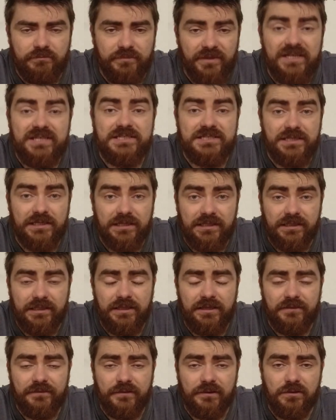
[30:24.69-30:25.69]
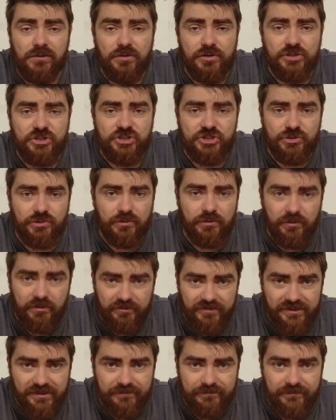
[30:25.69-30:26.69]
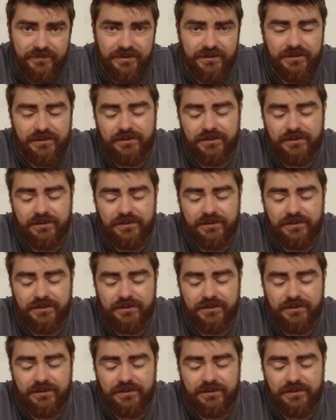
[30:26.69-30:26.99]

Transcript: Basically, the long and short of it,